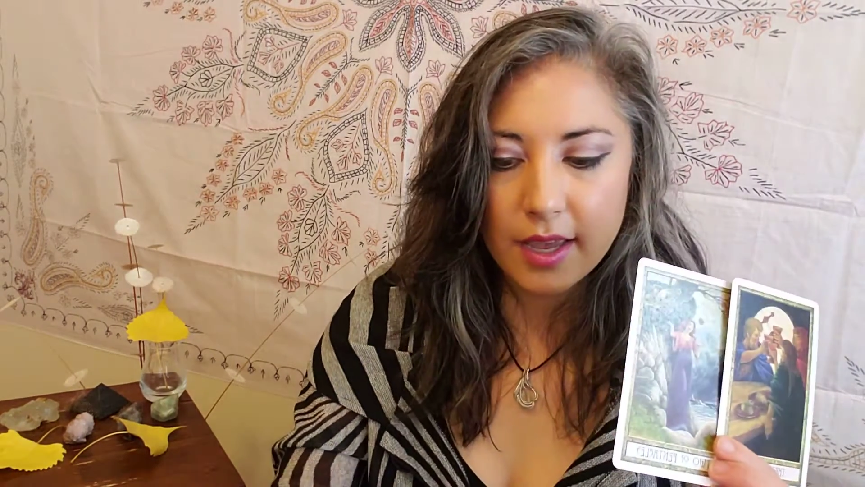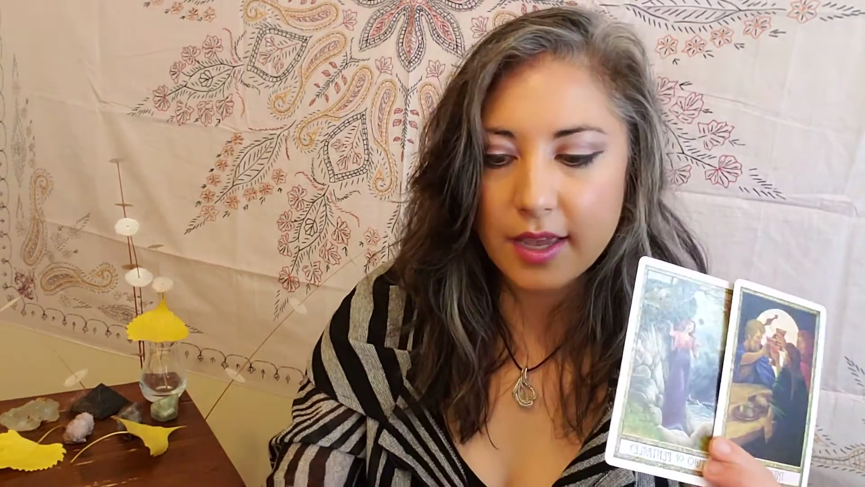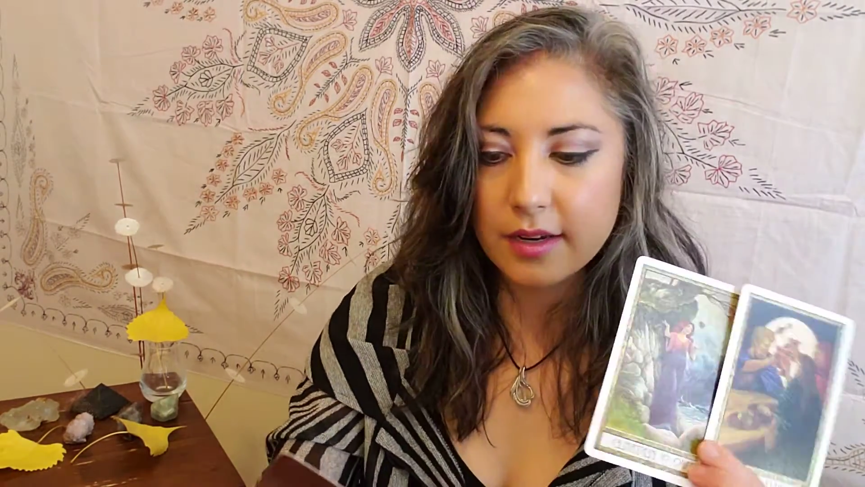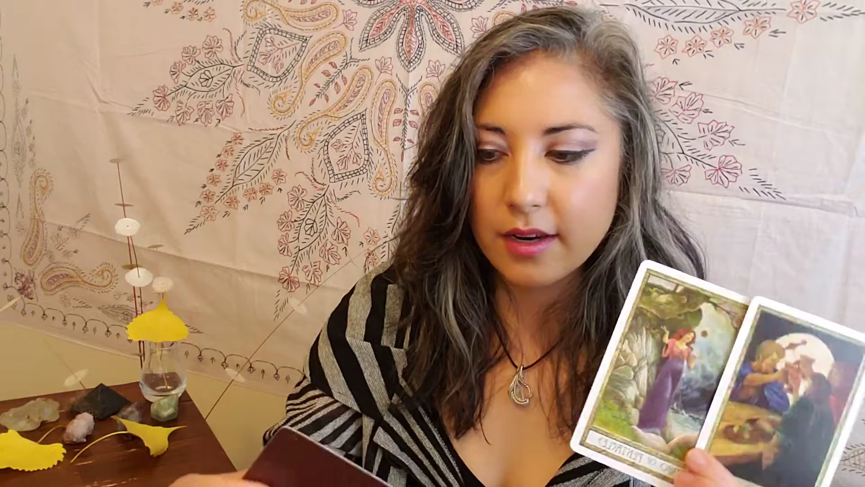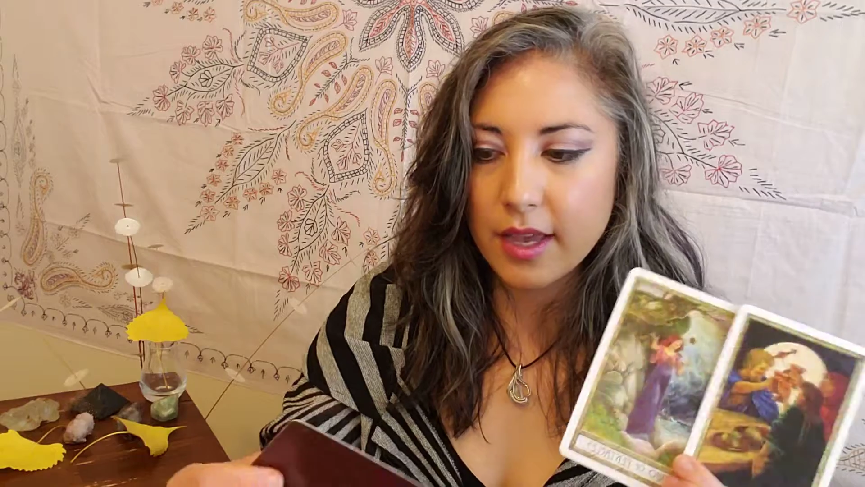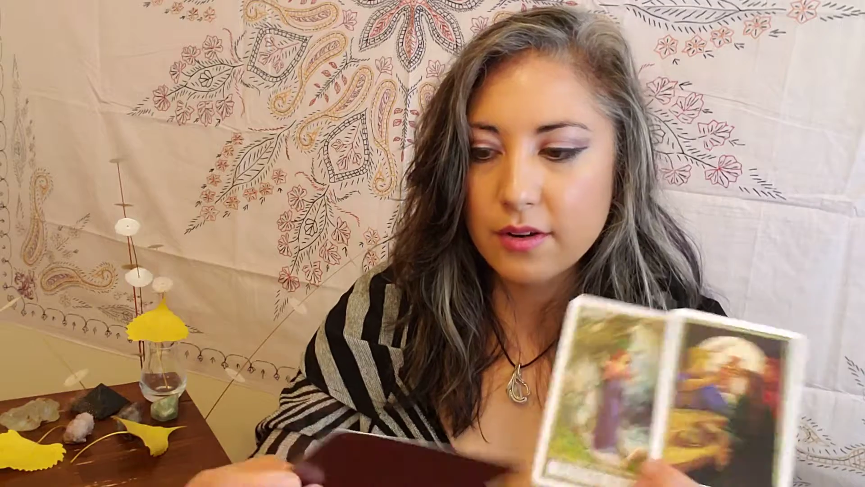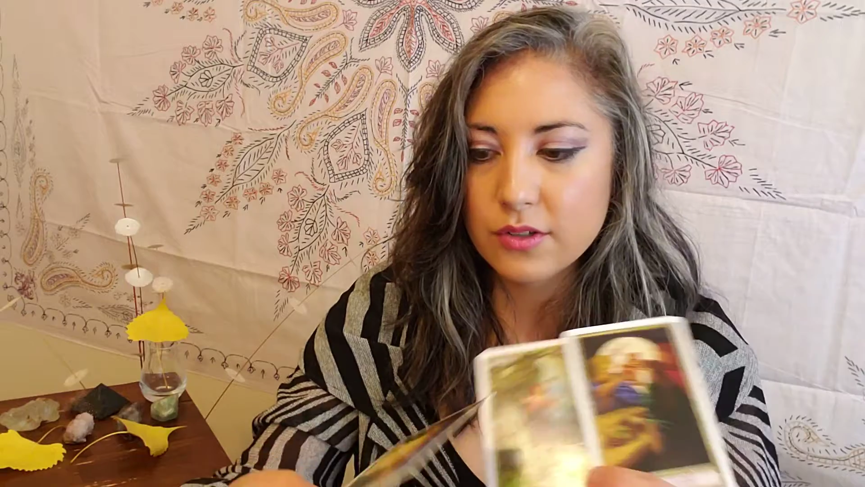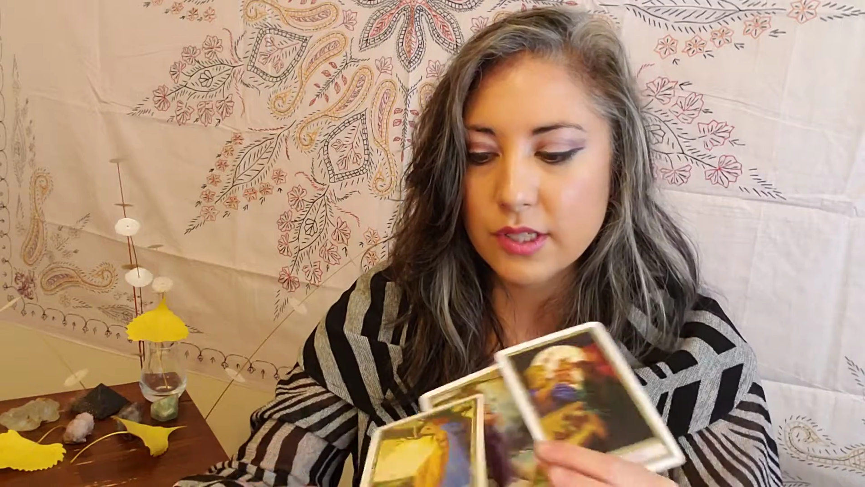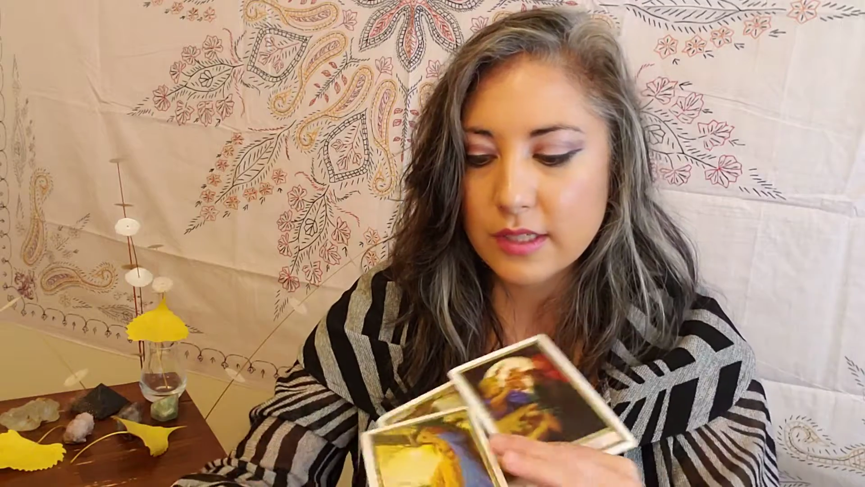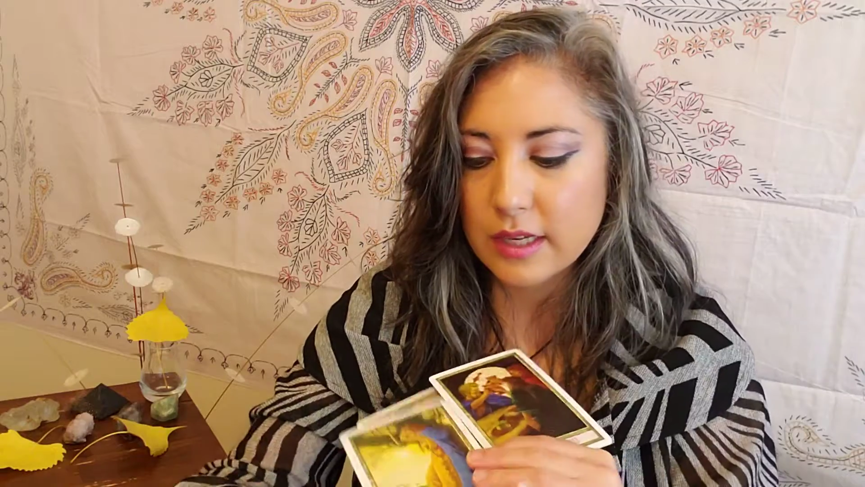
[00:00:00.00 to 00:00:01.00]
and
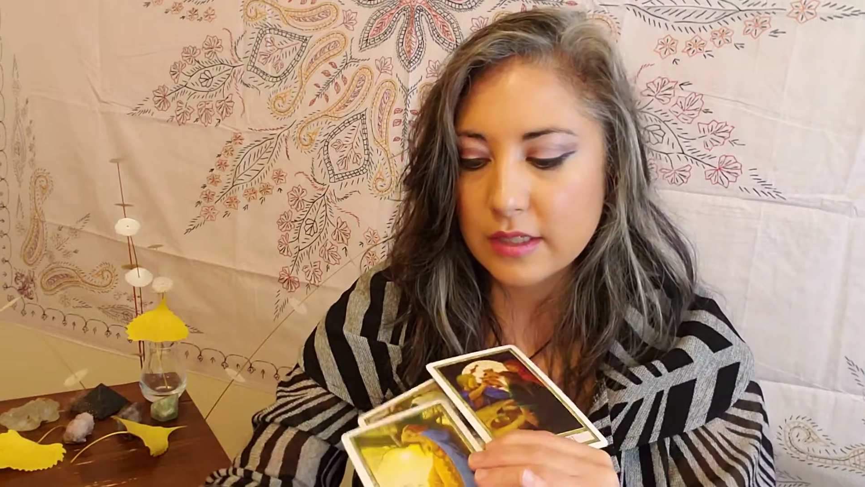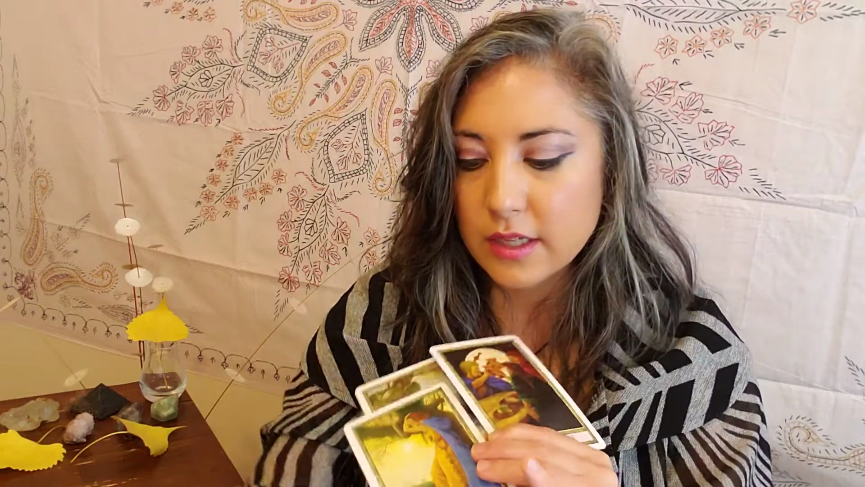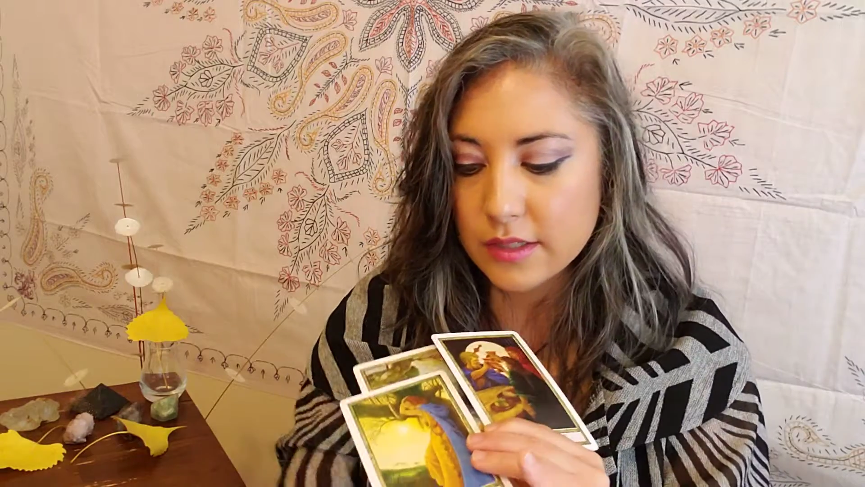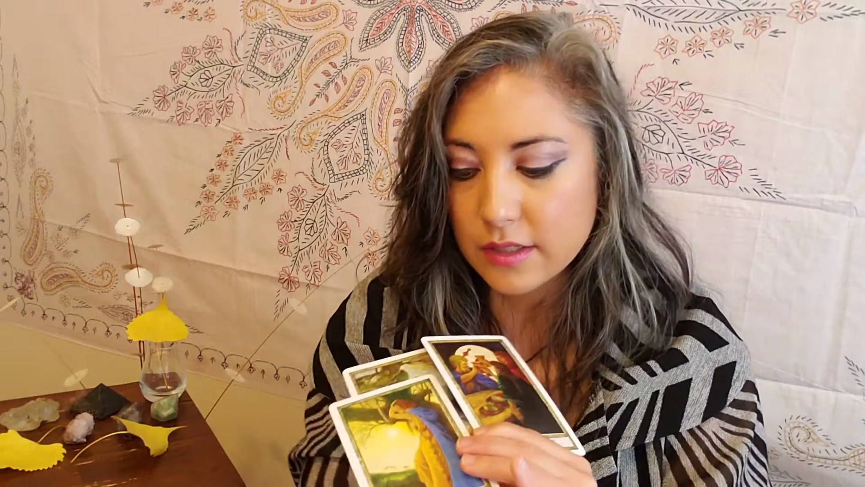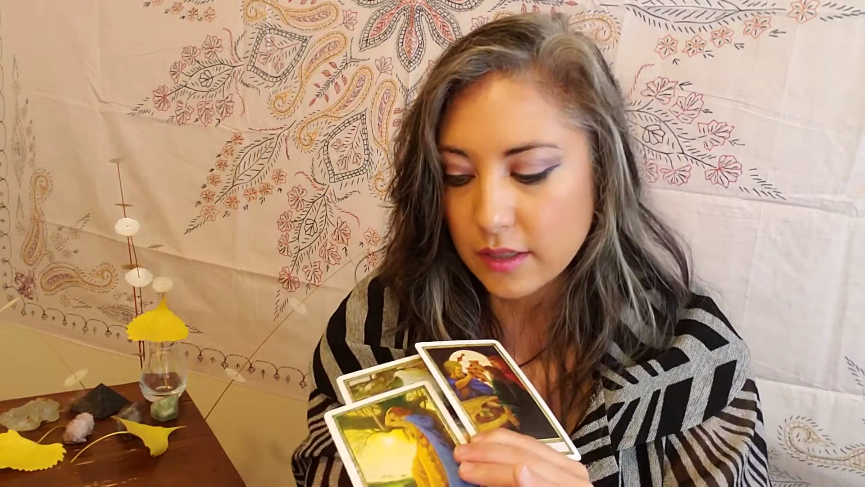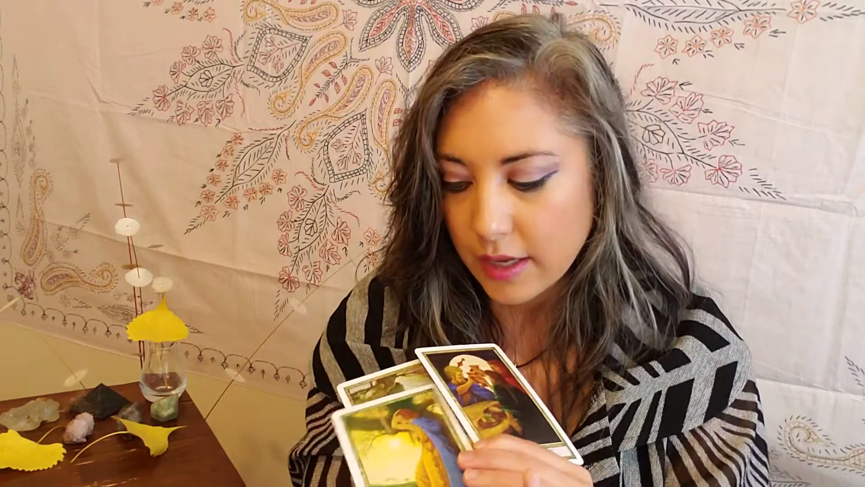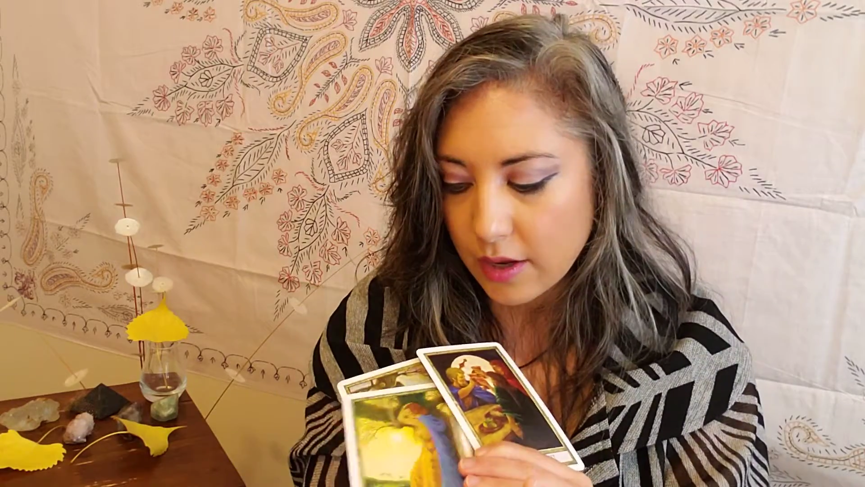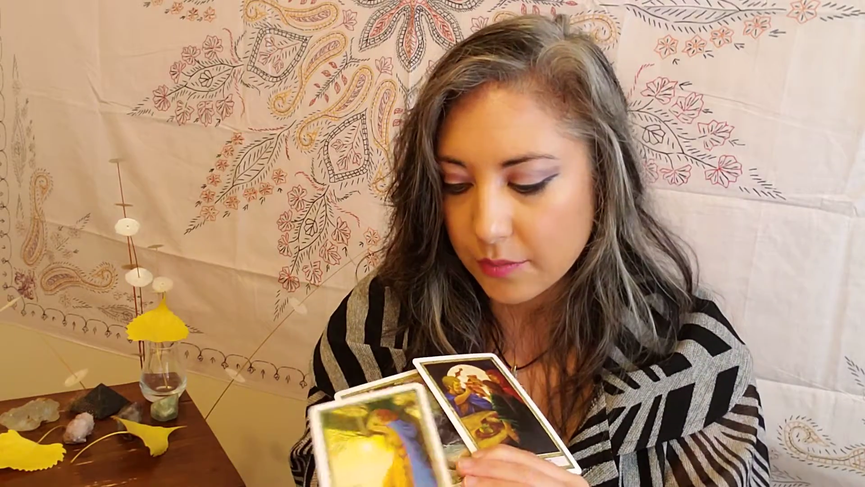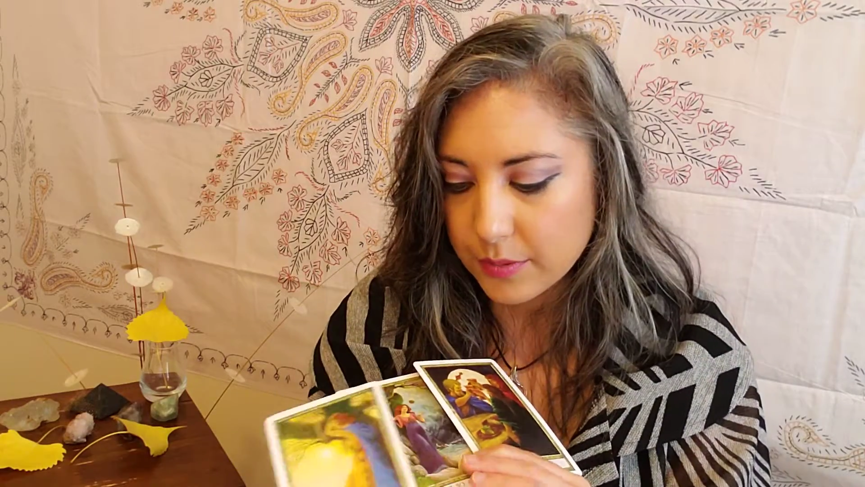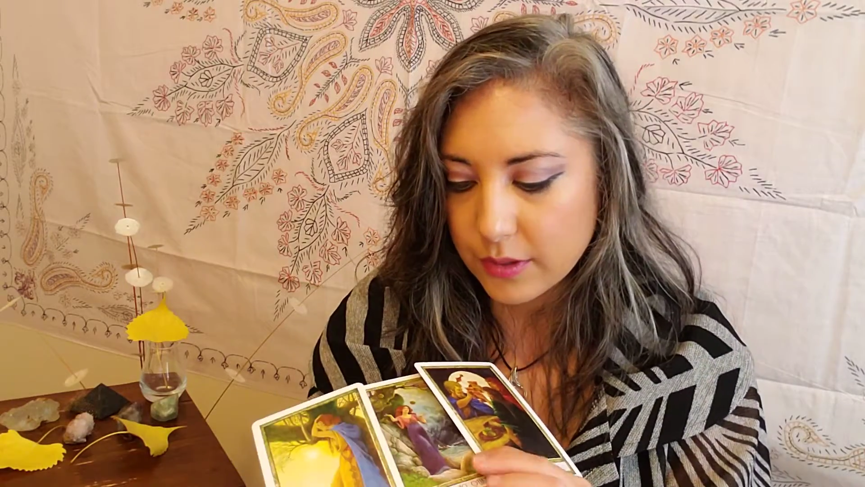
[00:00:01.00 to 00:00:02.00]
energy that doesn't
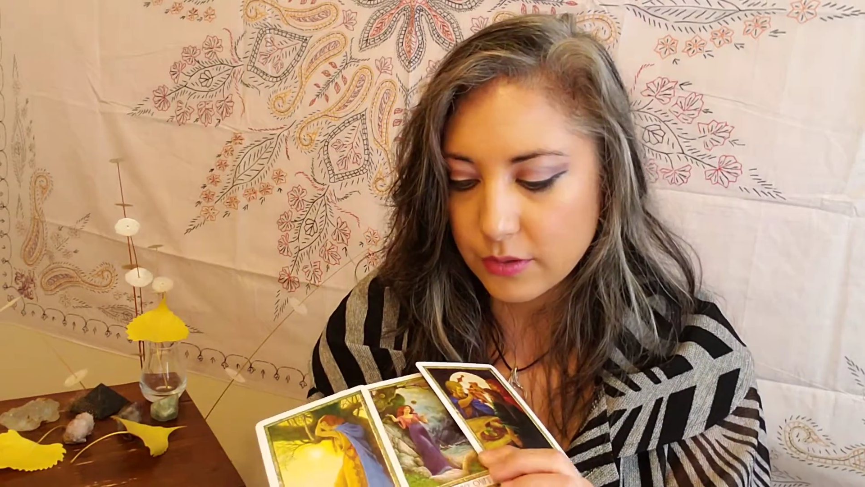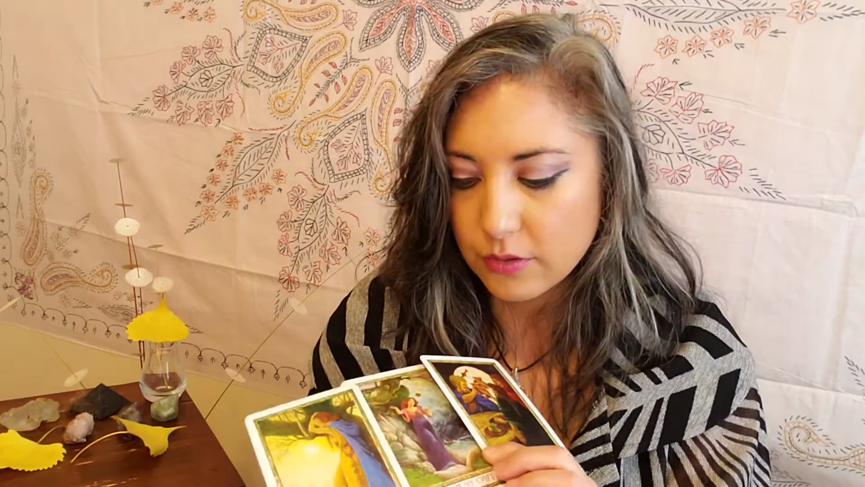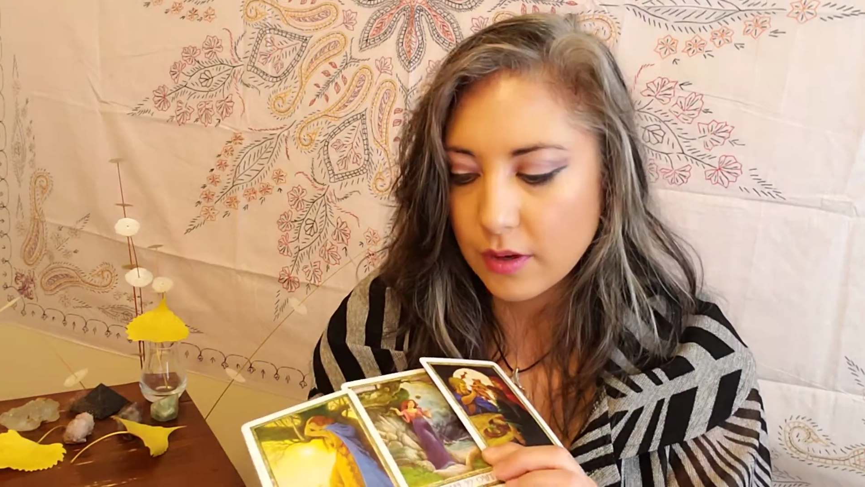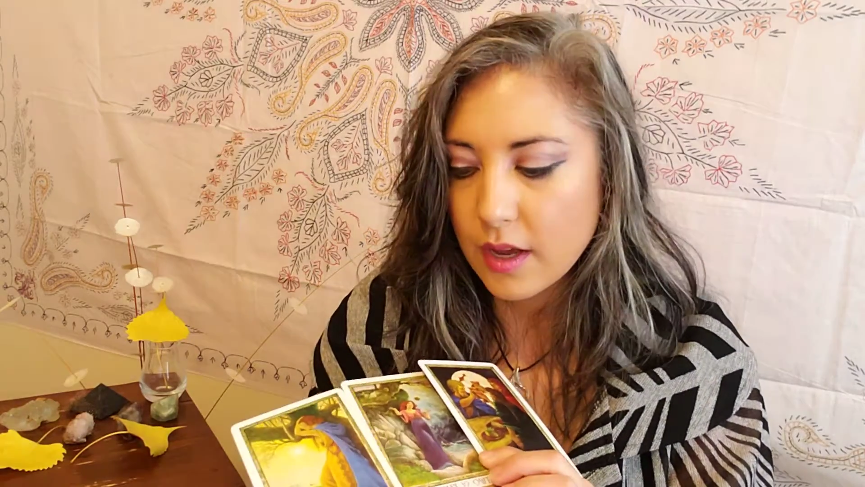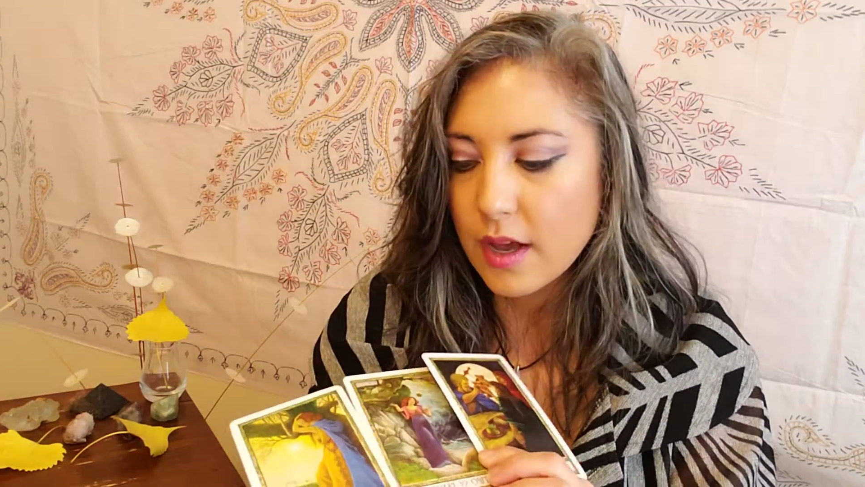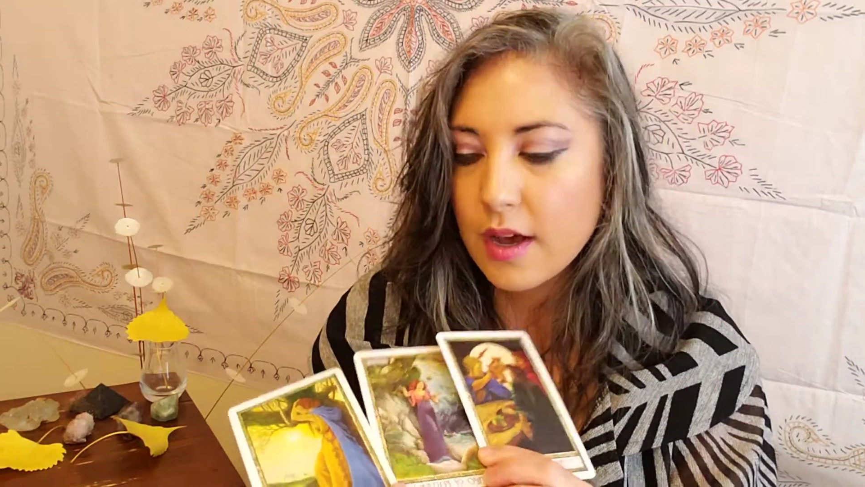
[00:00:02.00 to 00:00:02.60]
help you,